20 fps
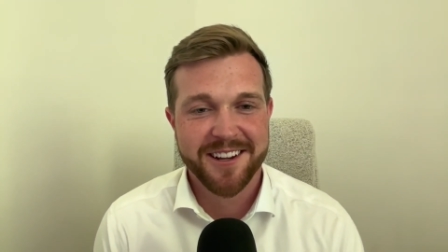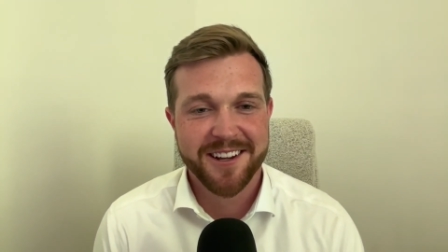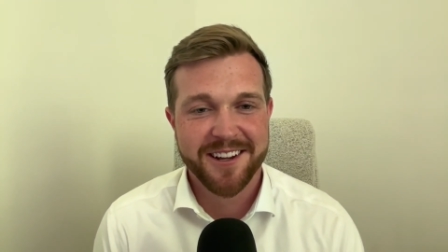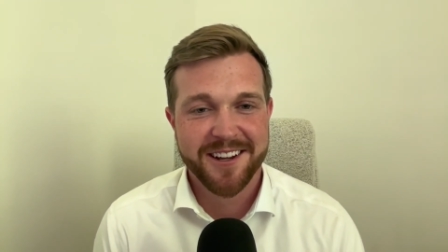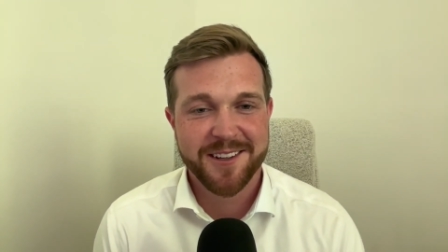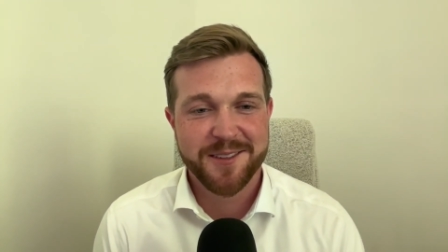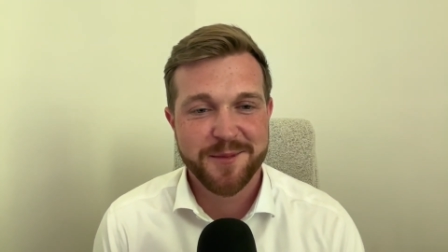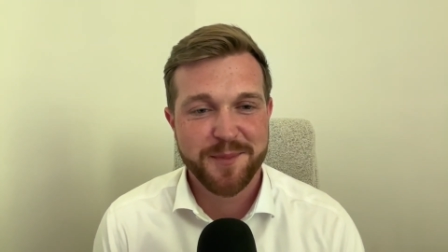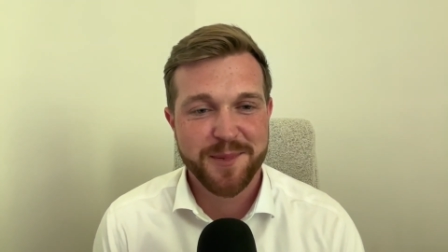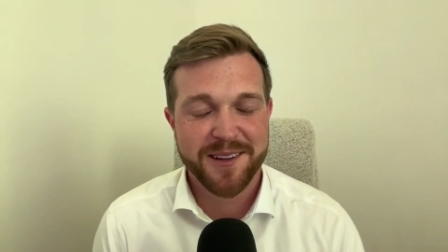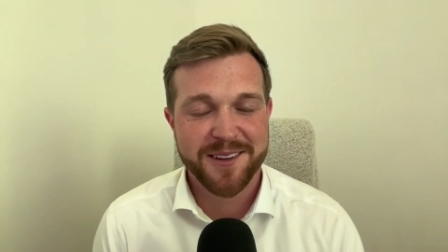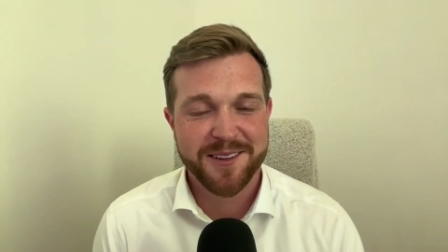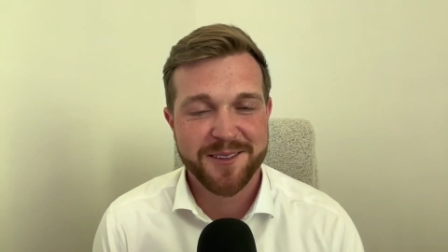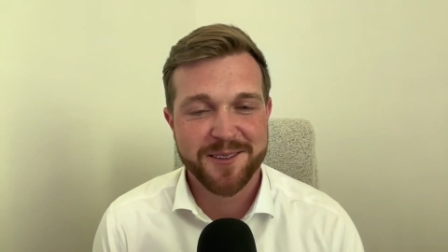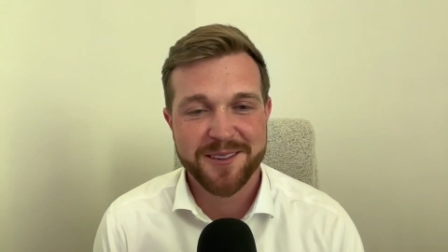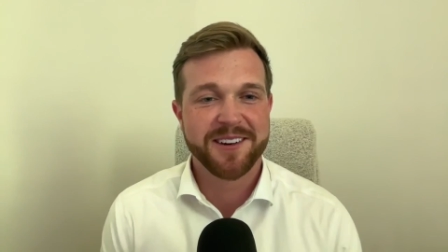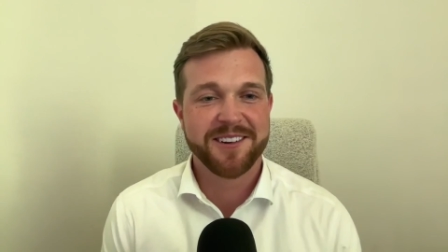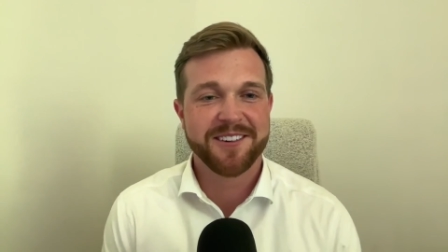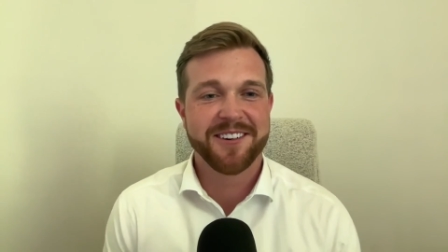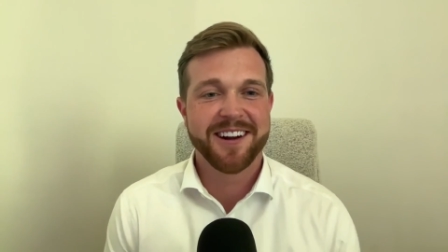It's
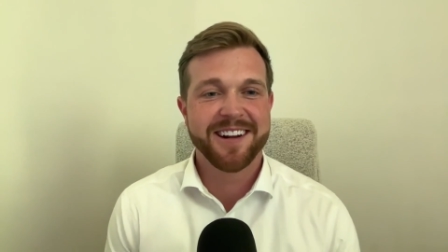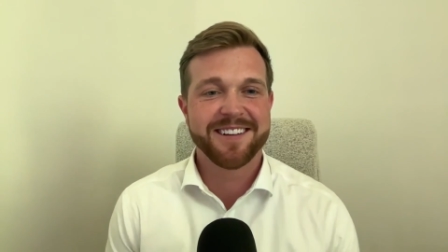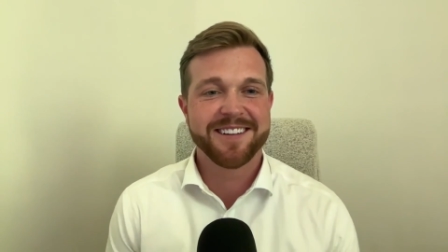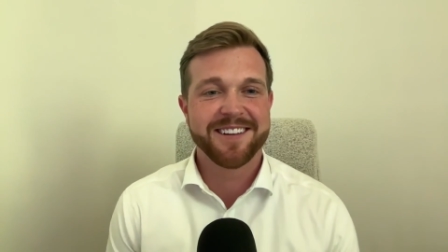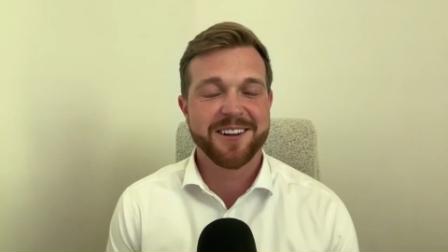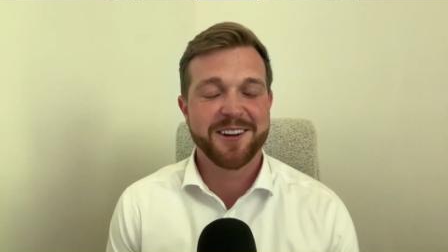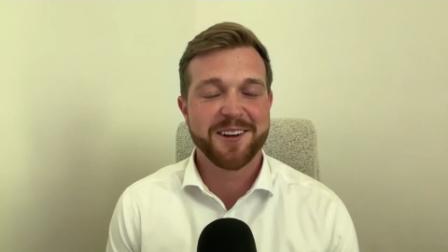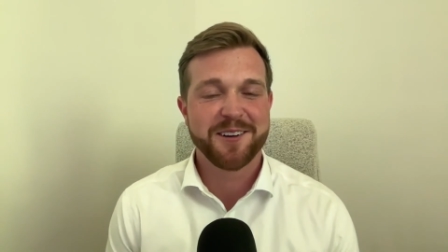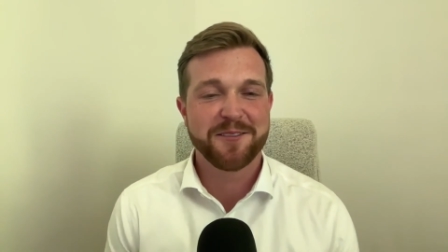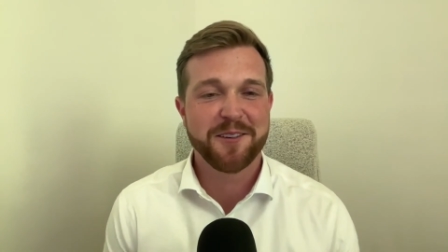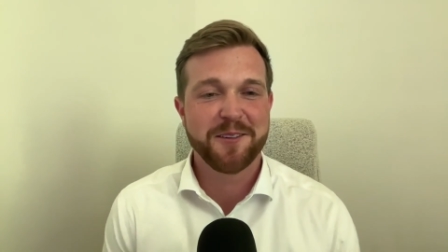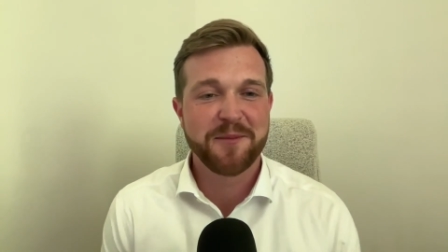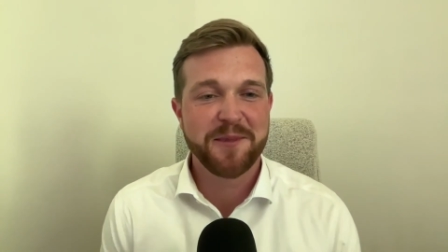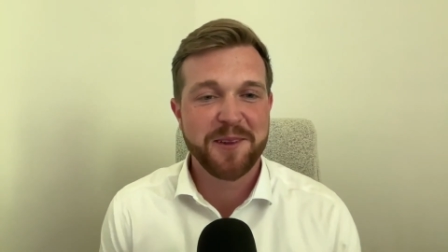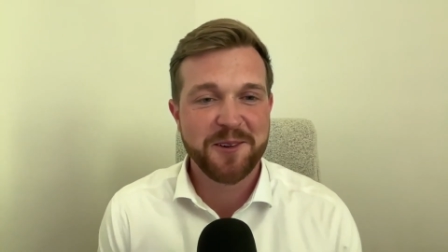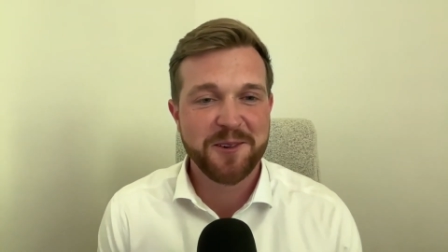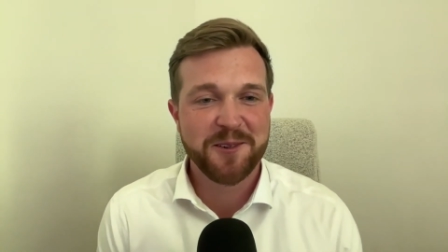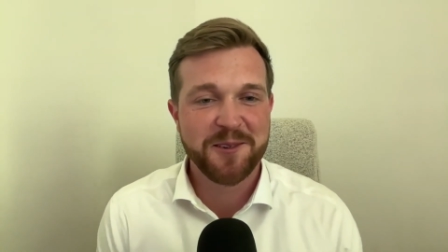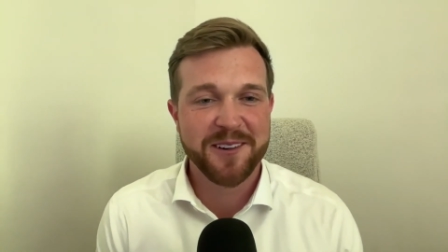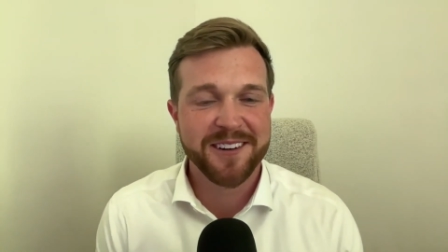been great to hear from
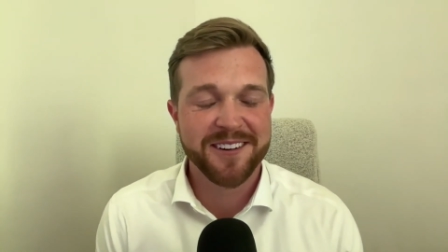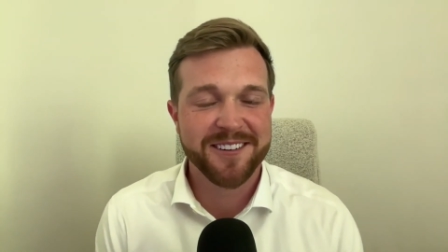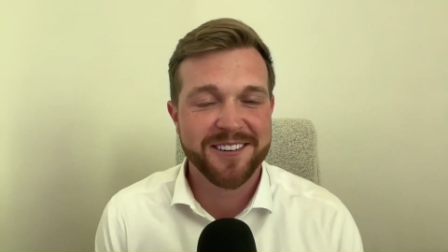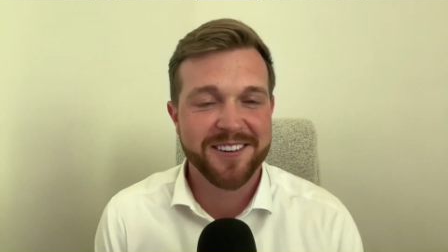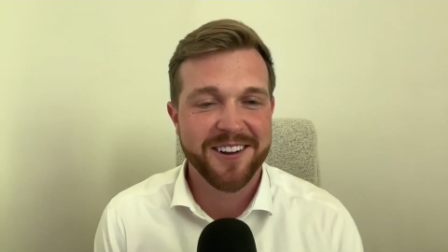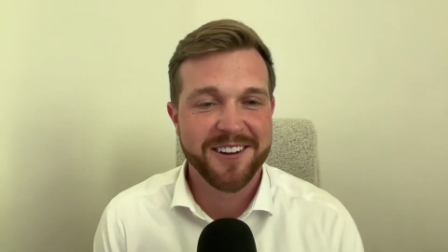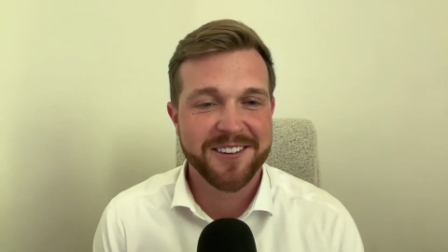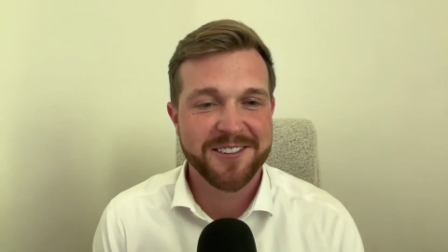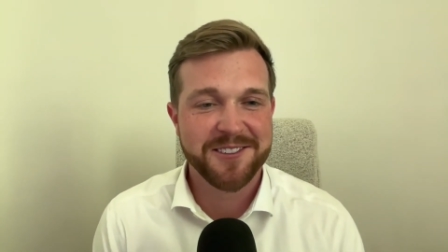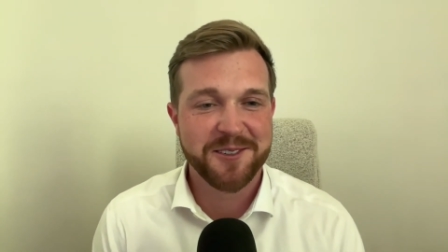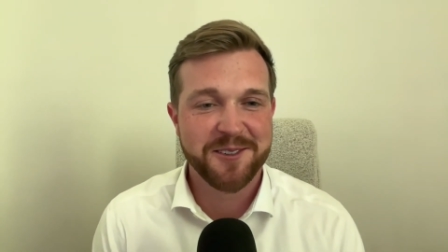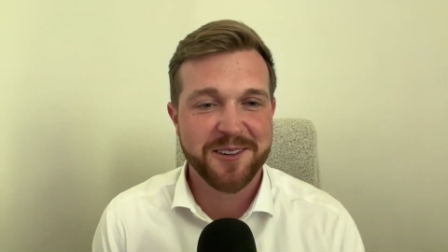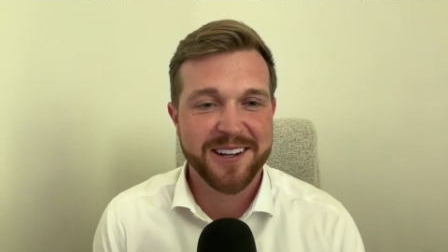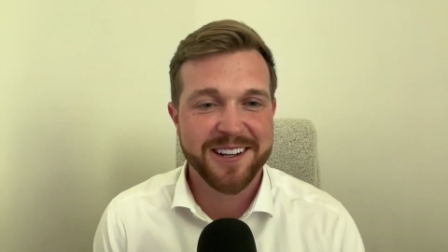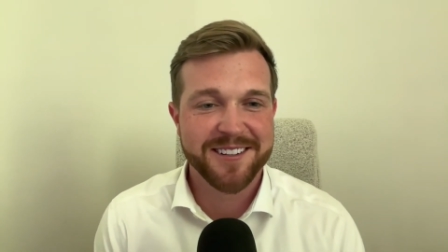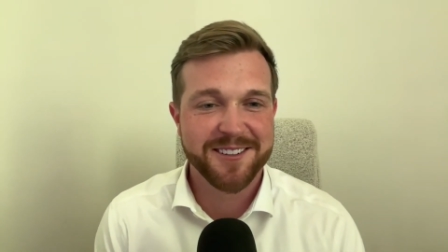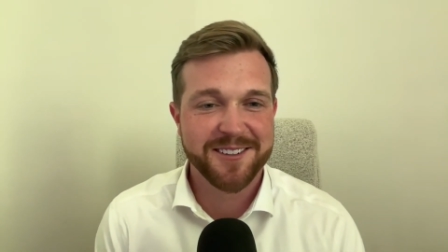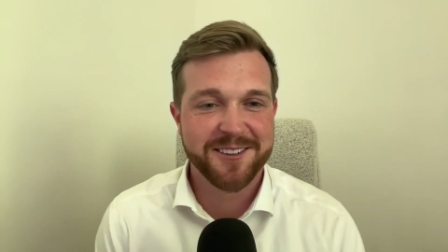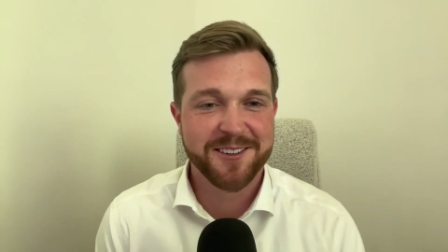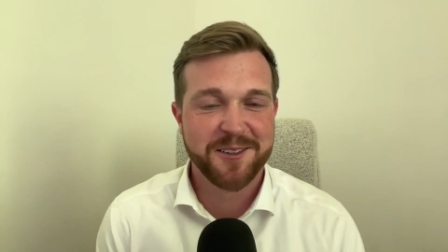you and also
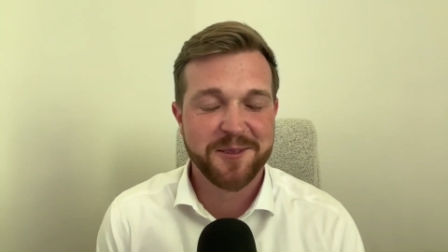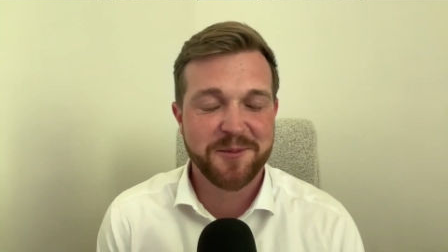get to learn